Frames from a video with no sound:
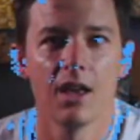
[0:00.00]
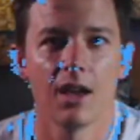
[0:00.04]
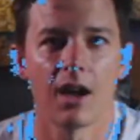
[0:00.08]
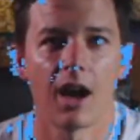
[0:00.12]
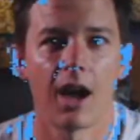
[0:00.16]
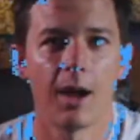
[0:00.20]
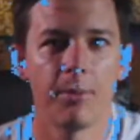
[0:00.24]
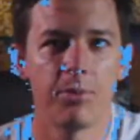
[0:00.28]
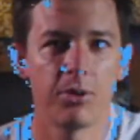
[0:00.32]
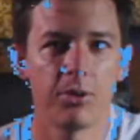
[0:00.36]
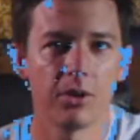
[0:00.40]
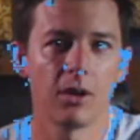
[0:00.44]

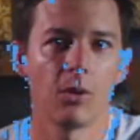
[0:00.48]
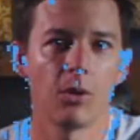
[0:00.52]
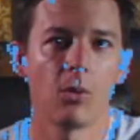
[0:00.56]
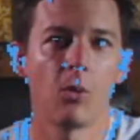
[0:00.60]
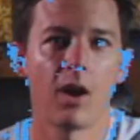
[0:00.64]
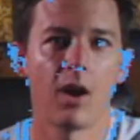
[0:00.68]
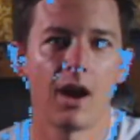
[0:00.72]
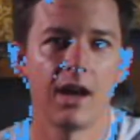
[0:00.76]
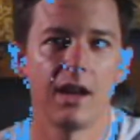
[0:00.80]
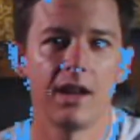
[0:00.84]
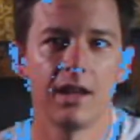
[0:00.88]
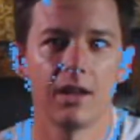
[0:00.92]
I put a
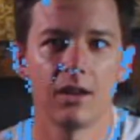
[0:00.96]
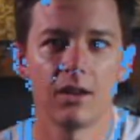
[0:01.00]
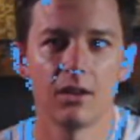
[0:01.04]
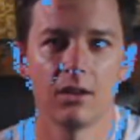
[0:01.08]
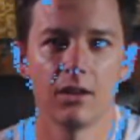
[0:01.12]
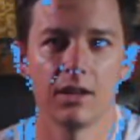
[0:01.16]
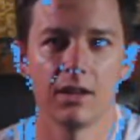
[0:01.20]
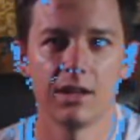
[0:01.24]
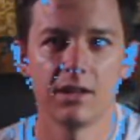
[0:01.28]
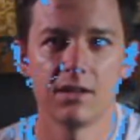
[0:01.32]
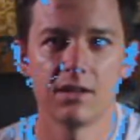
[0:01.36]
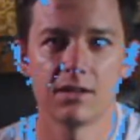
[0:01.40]
wide angle
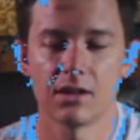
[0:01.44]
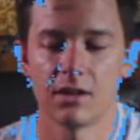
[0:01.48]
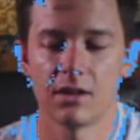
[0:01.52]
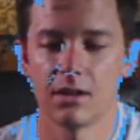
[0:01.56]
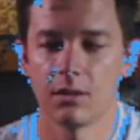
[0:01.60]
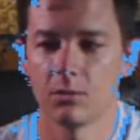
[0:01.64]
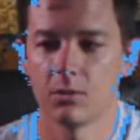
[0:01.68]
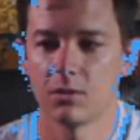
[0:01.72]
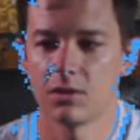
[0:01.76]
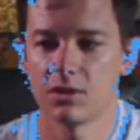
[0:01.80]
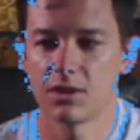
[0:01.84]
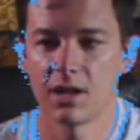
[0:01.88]
lens
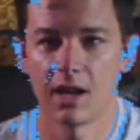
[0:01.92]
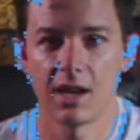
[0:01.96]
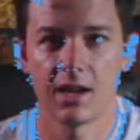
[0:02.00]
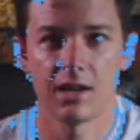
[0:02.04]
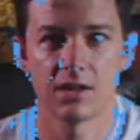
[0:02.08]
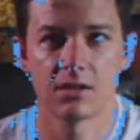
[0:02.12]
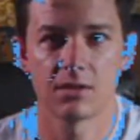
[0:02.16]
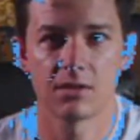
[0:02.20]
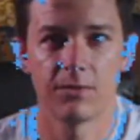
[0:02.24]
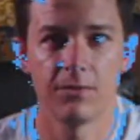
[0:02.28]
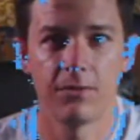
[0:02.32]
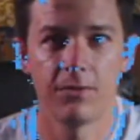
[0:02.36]
on which
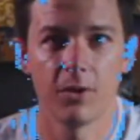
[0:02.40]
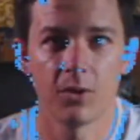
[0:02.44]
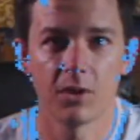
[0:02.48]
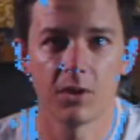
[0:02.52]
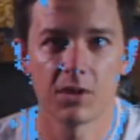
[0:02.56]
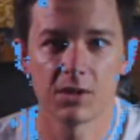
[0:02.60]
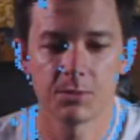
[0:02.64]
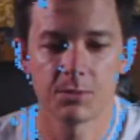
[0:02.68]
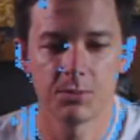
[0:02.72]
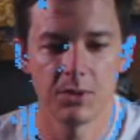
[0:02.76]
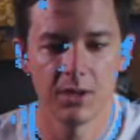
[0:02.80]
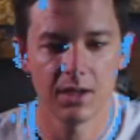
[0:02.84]
has
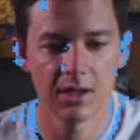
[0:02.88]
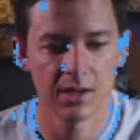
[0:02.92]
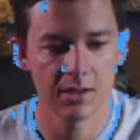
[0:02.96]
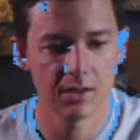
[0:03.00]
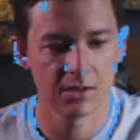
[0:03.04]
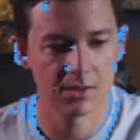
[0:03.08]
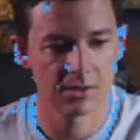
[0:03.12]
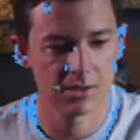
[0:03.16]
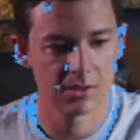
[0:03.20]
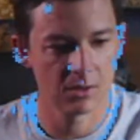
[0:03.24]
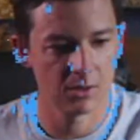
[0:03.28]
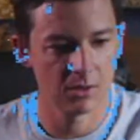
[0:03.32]
focus peaking,
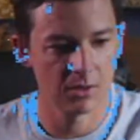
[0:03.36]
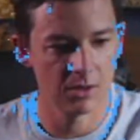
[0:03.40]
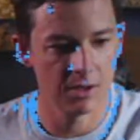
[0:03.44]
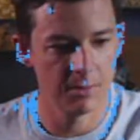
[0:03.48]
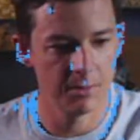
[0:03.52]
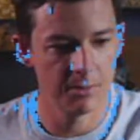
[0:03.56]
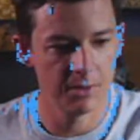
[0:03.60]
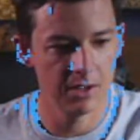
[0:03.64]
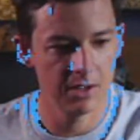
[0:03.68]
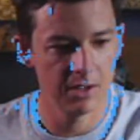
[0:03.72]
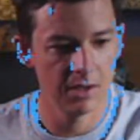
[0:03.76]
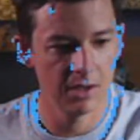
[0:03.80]
so let
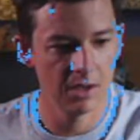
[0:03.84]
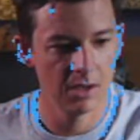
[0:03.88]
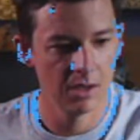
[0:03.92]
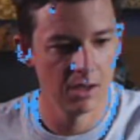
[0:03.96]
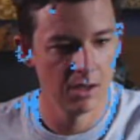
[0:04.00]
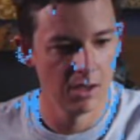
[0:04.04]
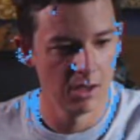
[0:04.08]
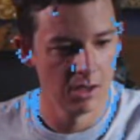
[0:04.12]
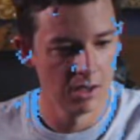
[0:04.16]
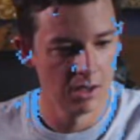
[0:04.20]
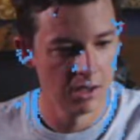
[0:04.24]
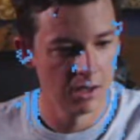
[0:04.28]
me
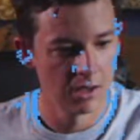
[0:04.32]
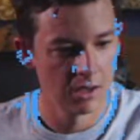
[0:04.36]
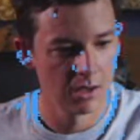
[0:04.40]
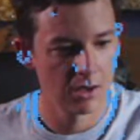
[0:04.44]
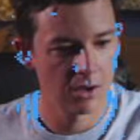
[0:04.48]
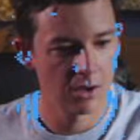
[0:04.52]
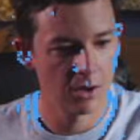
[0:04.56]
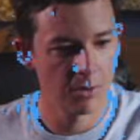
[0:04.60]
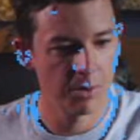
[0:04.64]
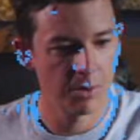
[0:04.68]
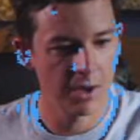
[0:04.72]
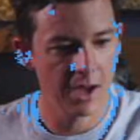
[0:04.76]

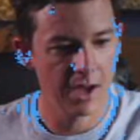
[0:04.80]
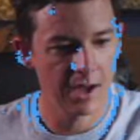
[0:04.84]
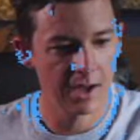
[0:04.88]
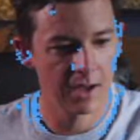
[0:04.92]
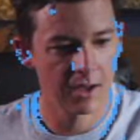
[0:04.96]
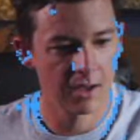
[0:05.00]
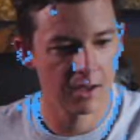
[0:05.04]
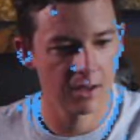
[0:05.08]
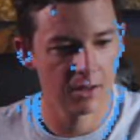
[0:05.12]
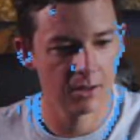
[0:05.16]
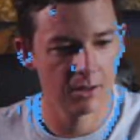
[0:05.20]
go back.